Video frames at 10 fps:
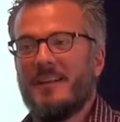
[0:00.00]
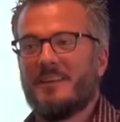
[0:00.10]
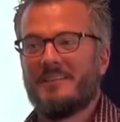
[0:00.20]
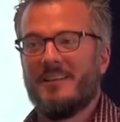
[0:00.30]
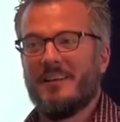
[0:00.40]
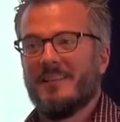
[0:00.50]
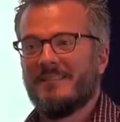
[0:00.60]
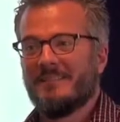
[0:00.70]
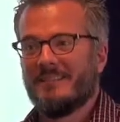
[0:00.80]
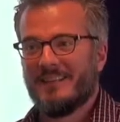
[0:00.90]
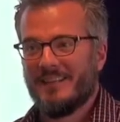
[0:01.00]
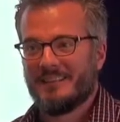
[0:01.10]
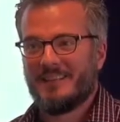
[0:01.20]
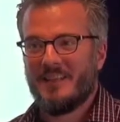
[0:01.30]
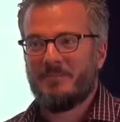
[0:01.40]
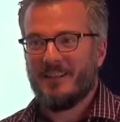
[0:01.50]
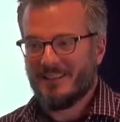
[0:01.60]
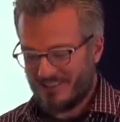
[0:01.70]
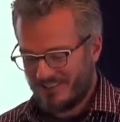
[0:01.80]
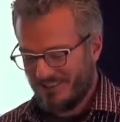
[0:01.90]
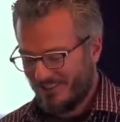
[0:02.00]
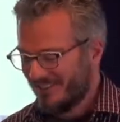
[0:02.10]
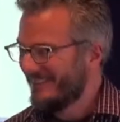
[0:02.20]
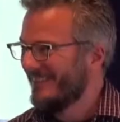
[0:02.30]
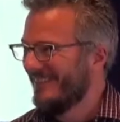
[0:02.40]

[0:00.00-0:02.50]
tech today. It's 10 minutes, so